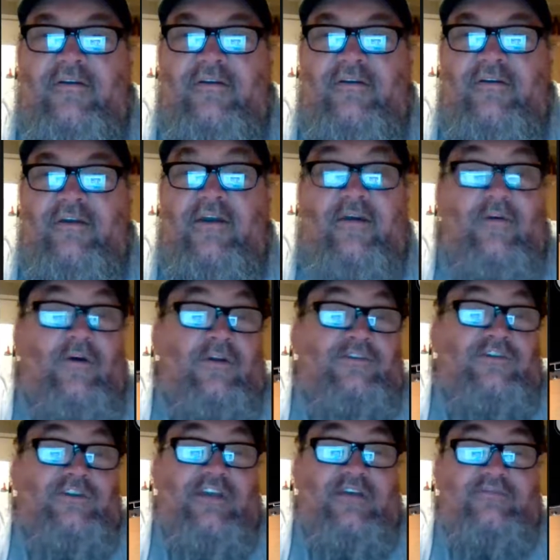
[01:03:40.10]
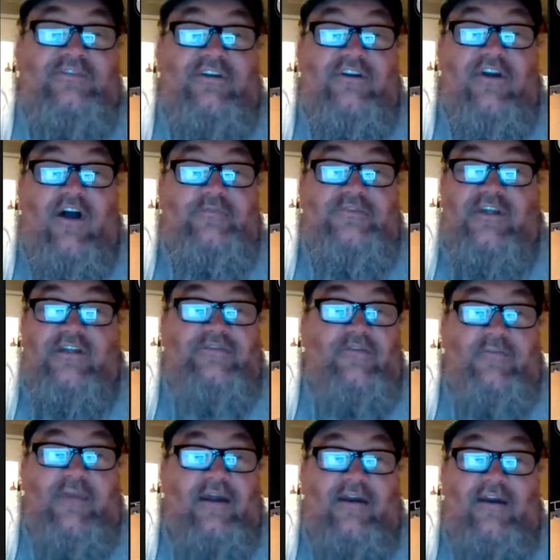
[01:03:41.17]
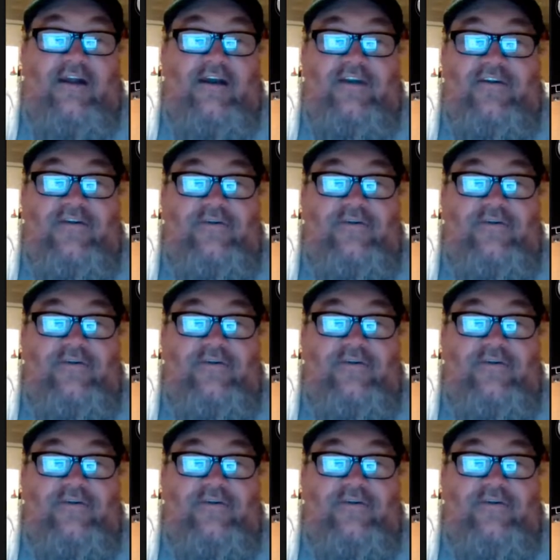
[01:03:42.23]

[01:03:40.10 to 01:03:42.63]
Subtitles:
Yeah, well, it just gives it an option. That's what Megan and I do.